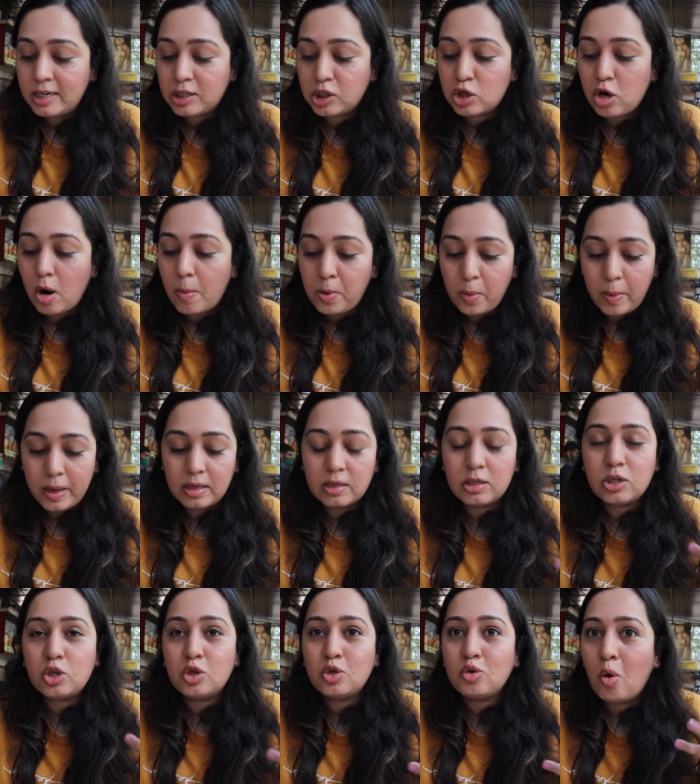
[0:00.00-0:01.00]
is topped with
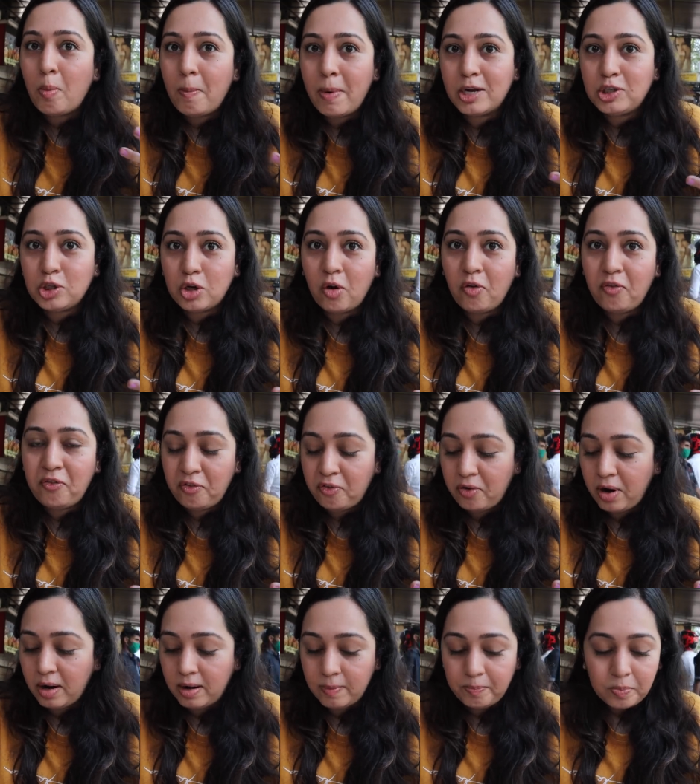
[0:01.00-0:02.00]
so much of
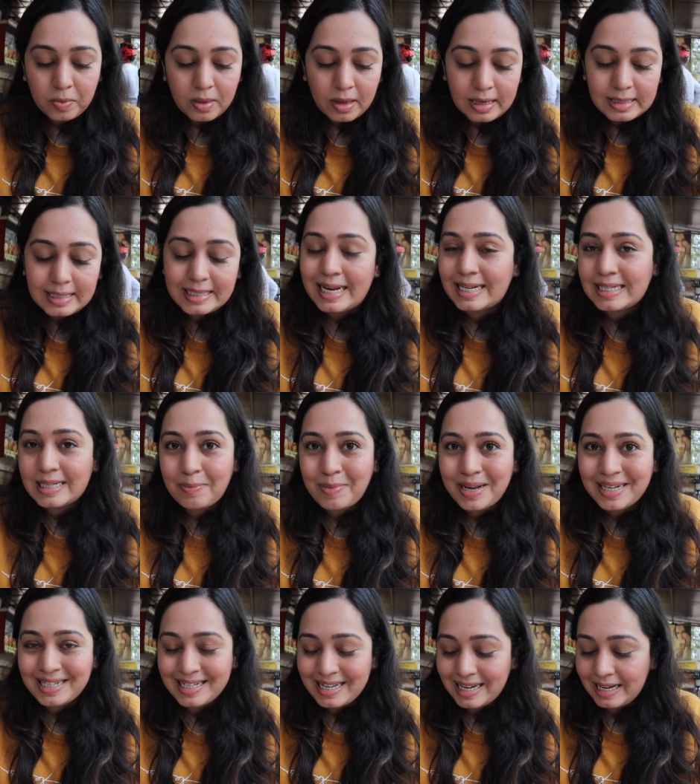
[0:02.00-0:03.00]

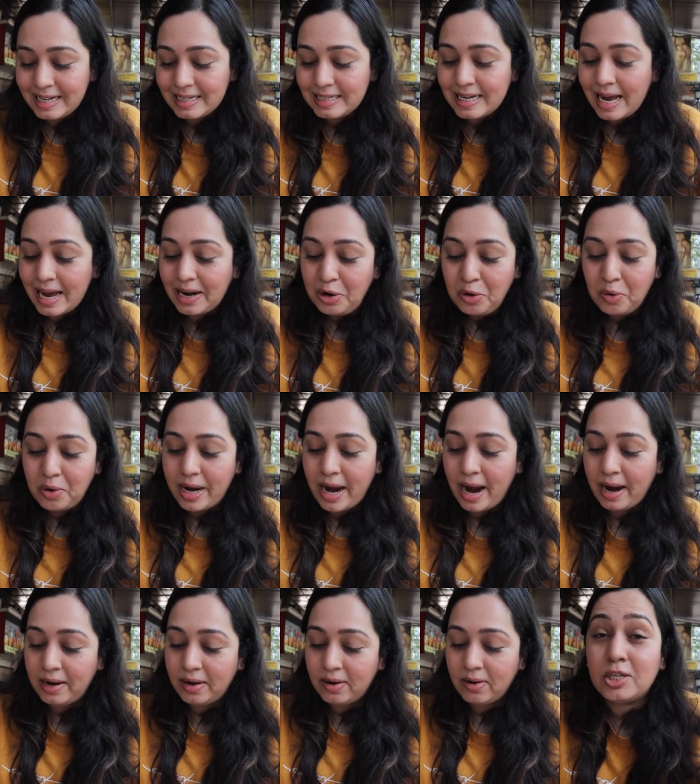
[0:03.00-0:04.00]
sesame seeds and
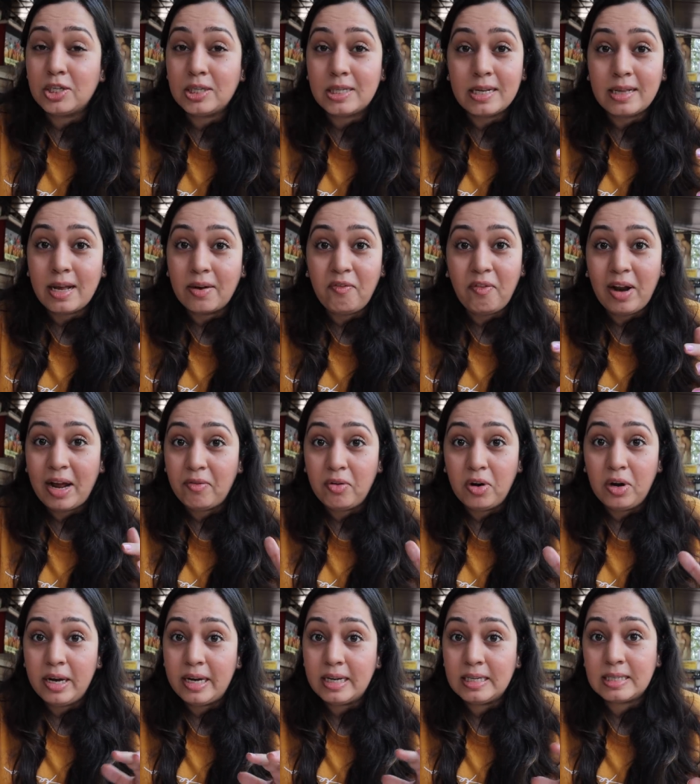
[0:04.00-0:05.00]
coriander. I just think that
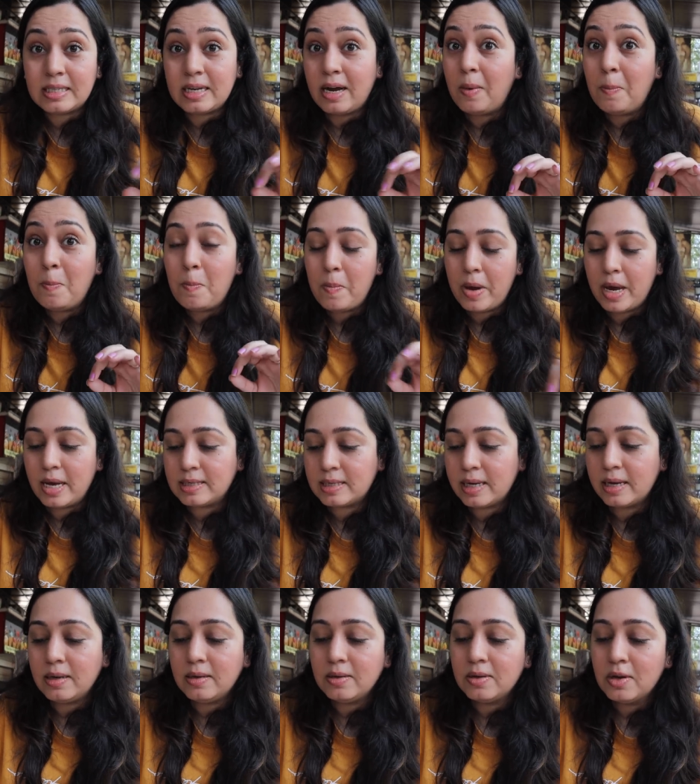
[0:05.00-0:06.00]
flavor is
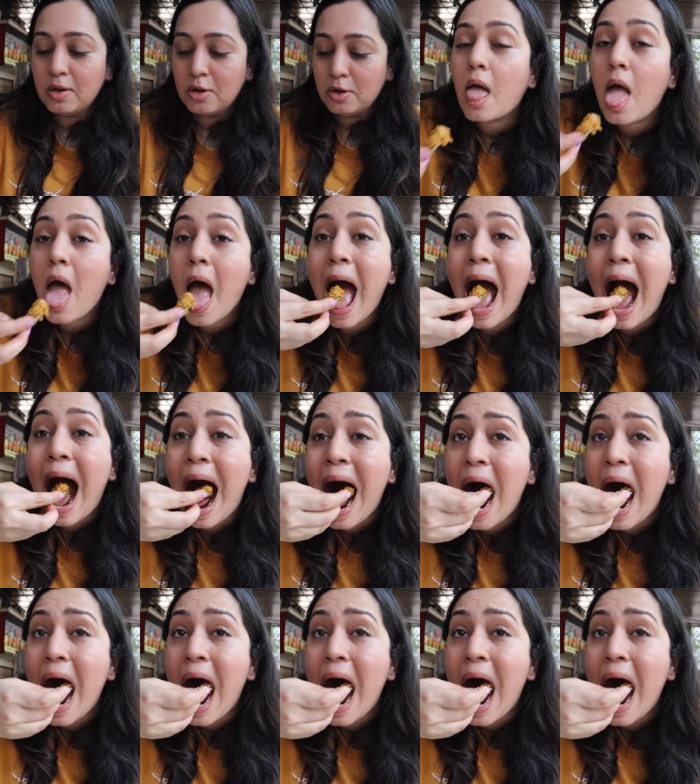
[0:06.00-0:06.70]
amazing, so that's